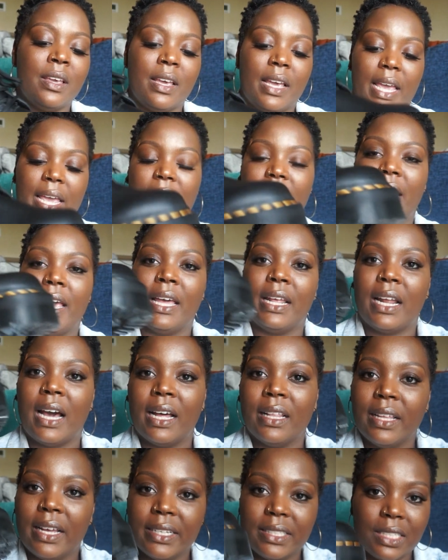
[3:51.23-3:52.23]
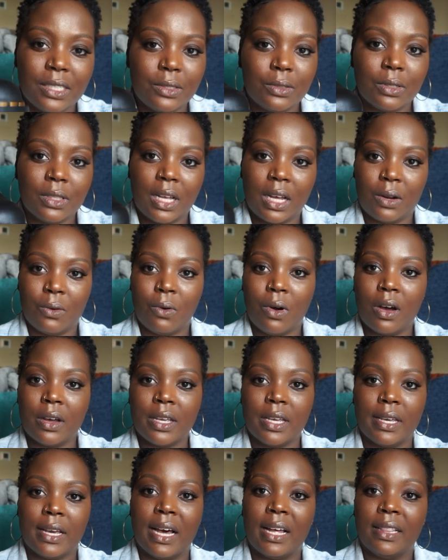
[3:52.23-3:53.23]
and I like to do a lot of
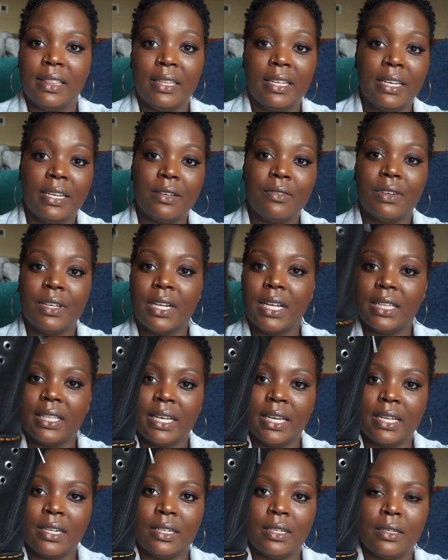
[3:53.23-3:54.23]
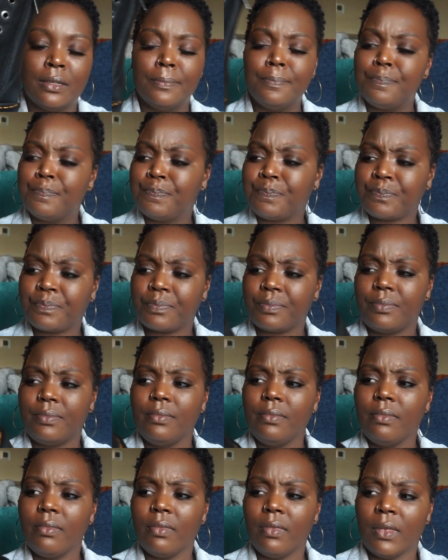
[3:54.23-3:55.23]
walking. I live in Atlanta,
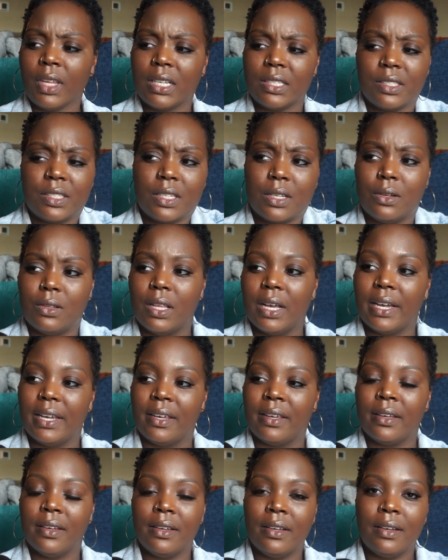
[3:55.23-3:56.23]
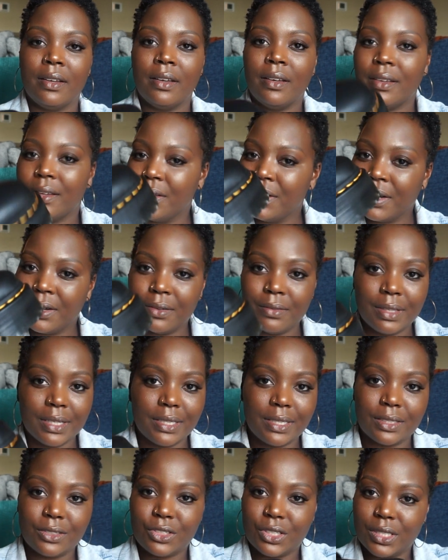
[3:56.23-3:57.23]
and so like, you know,
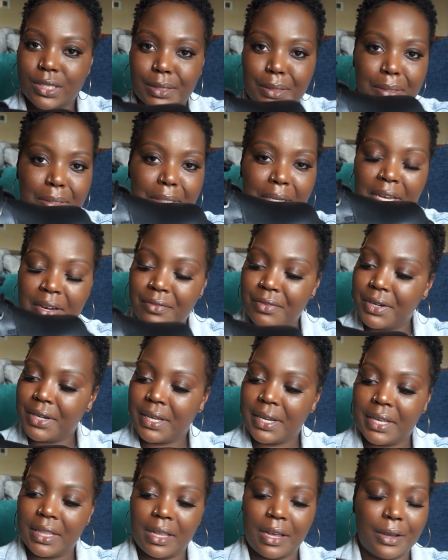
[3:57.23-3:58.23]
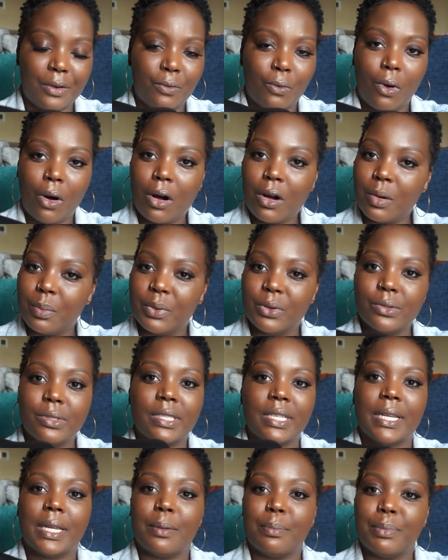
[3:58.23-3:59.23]
this is just a good everyday like walkable
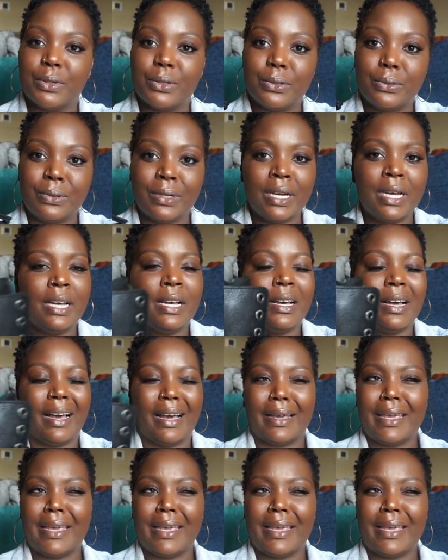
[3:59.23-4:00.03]
city boot. I